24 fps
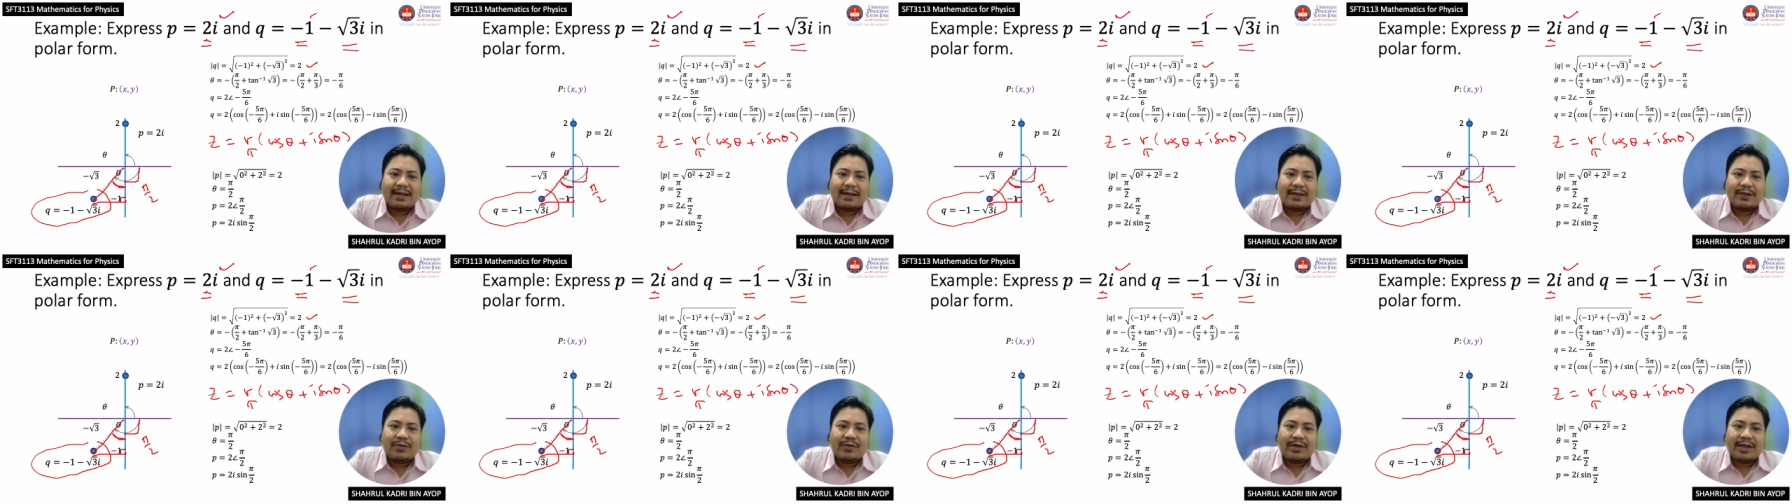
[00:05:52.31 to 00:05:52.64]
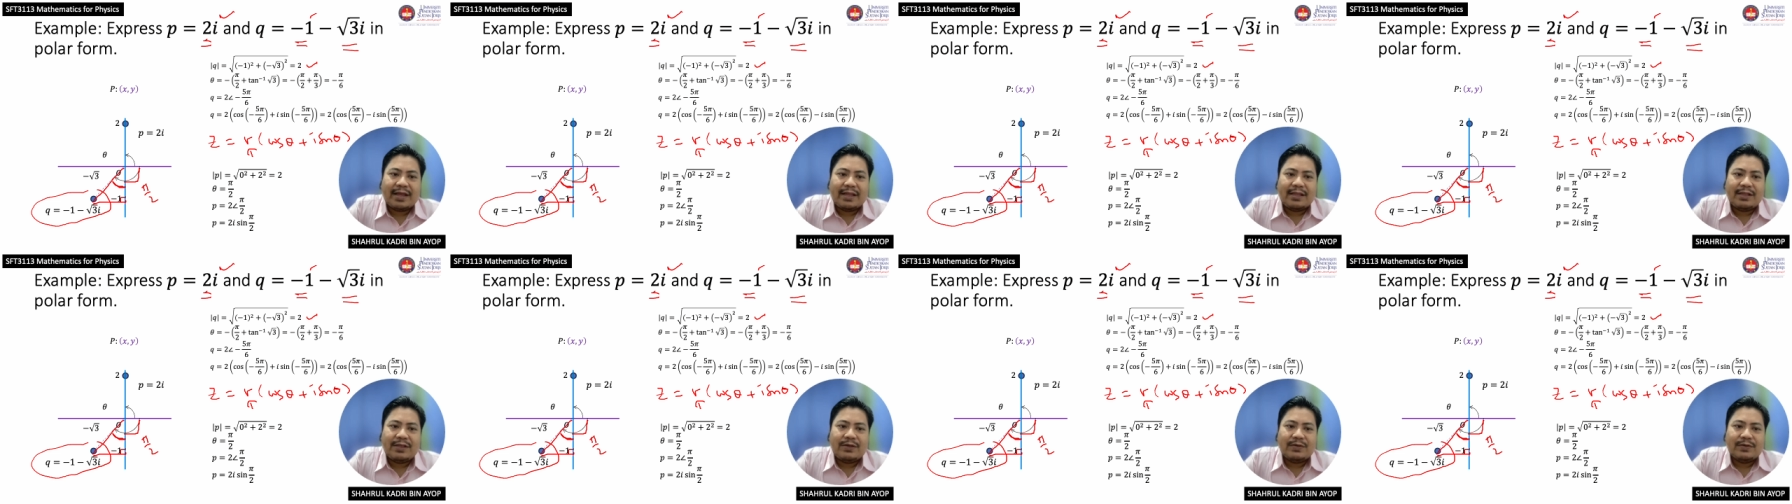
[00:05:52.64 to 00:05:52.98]
You
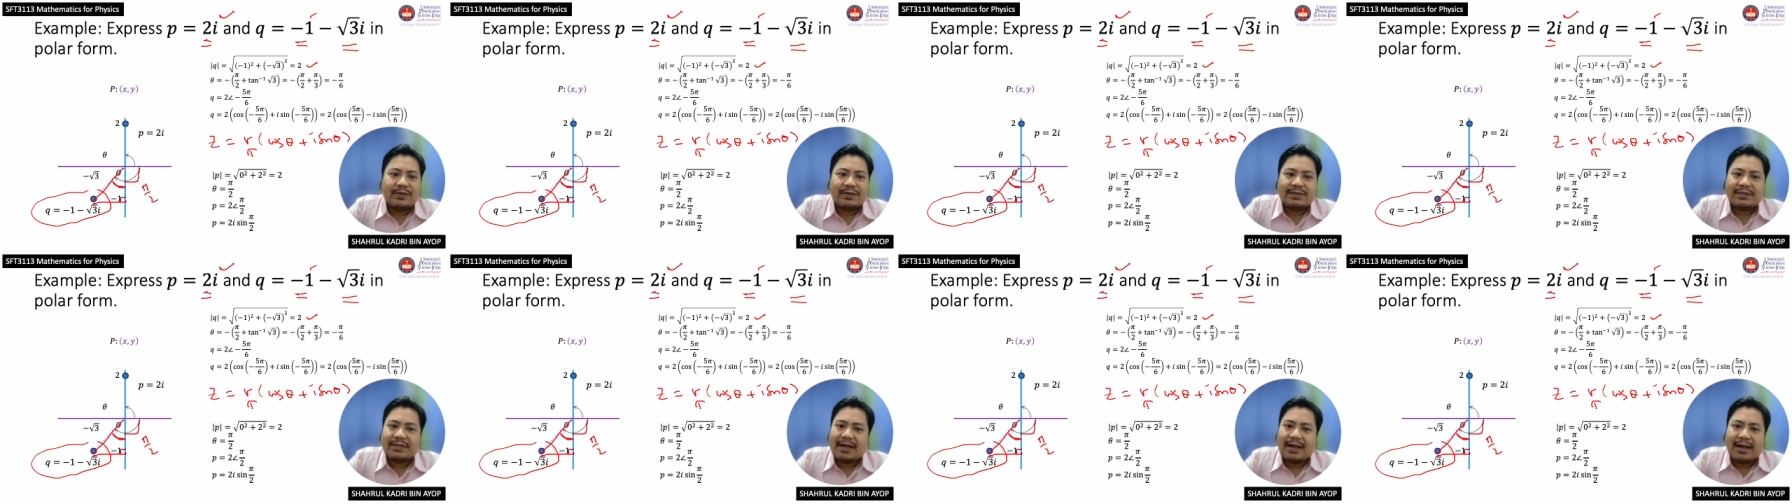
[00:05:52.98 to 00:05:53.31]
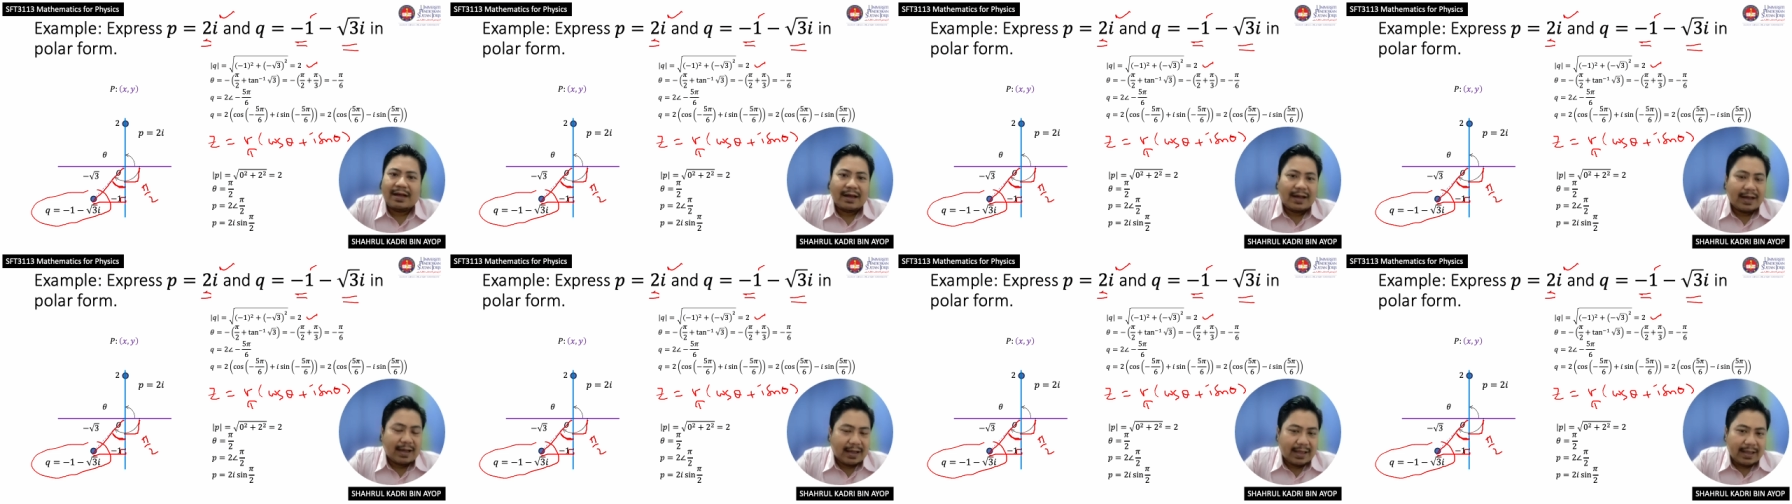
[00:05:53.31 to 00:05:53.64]
can use
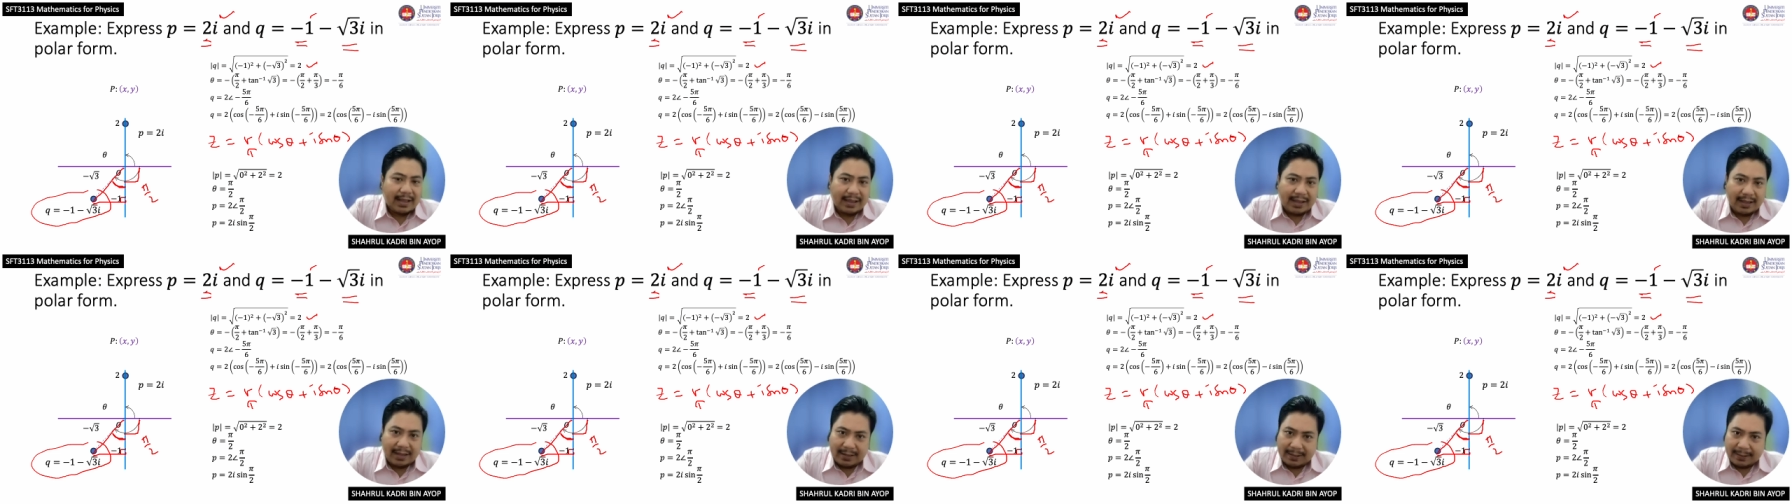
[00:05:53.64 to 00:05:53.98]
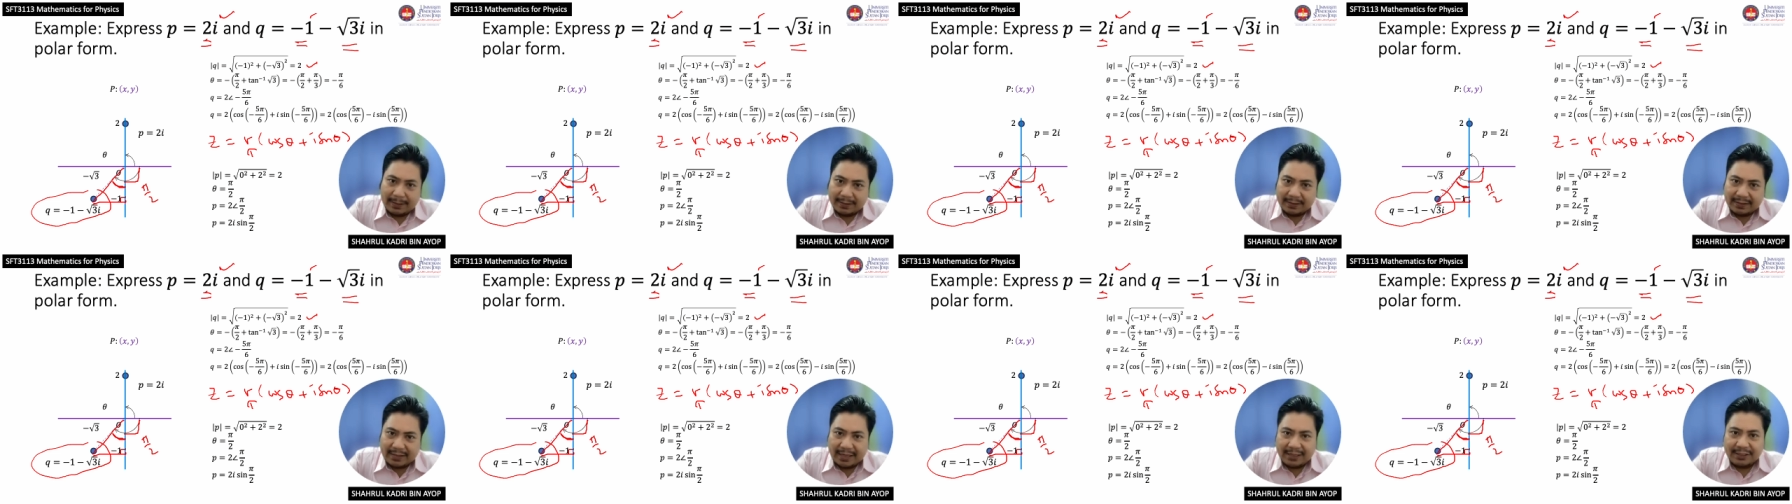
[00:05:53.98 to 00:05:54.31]

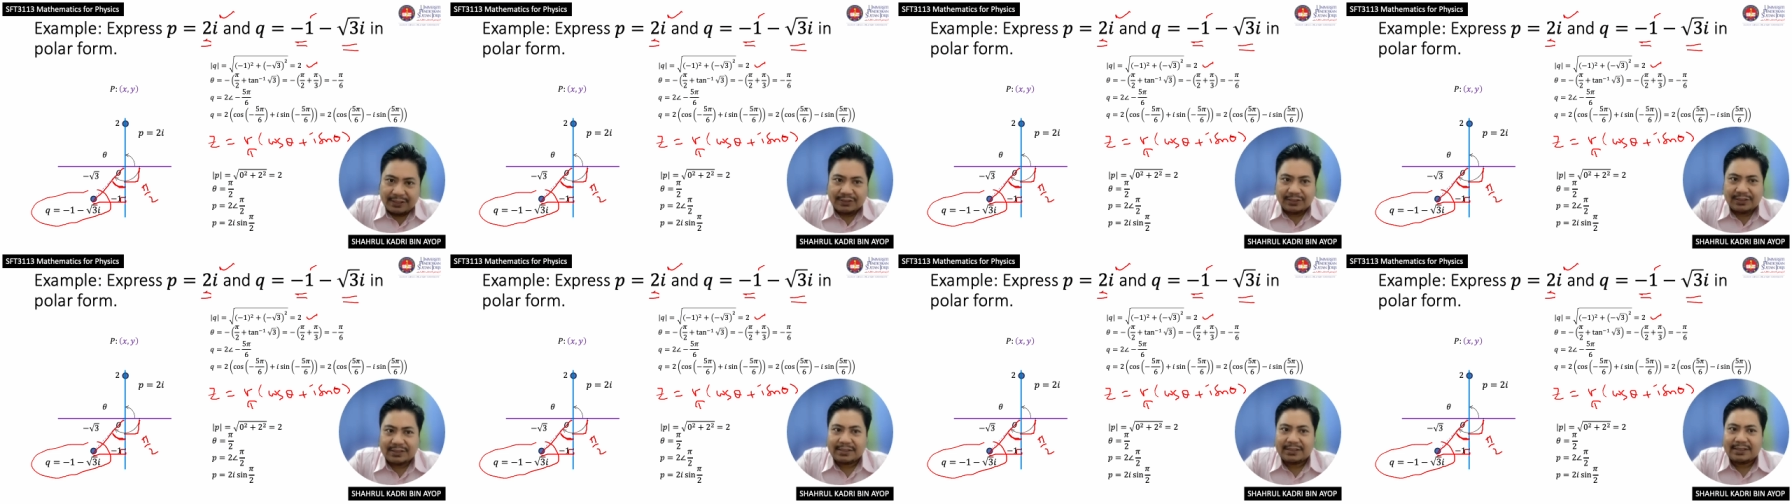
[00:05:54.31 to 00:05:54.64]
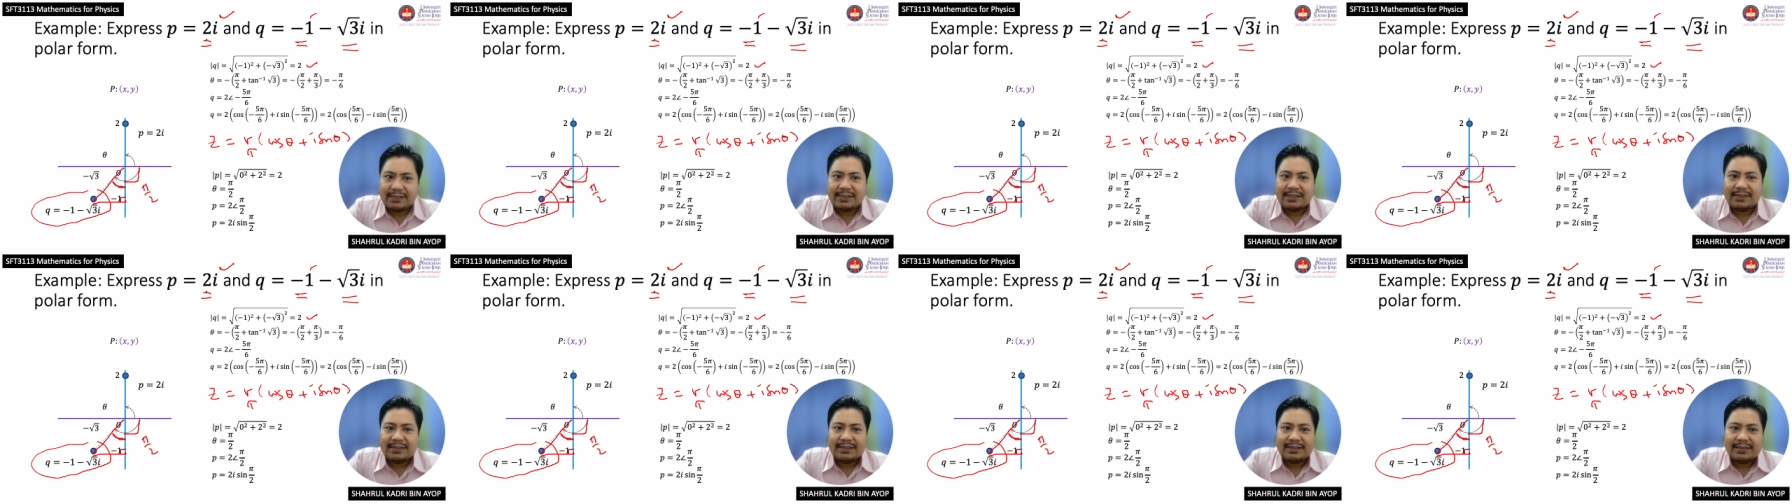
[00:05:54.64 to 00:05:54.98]

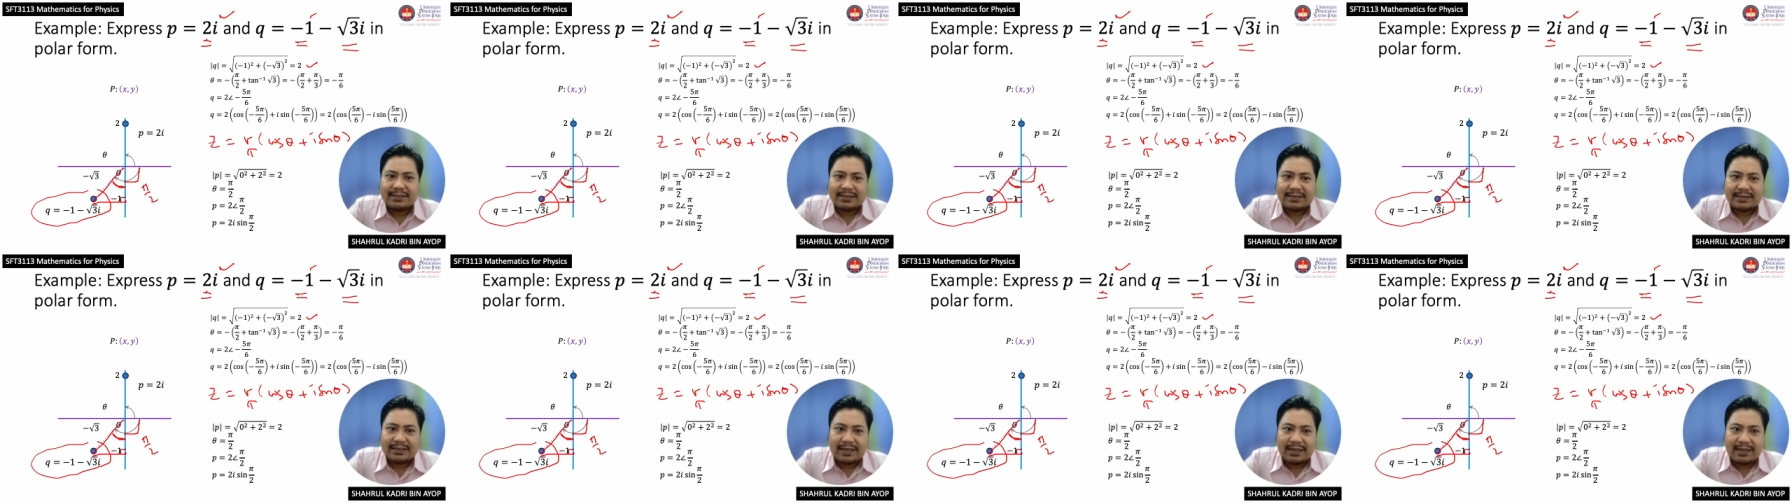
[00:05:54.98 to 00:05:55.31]
tangent,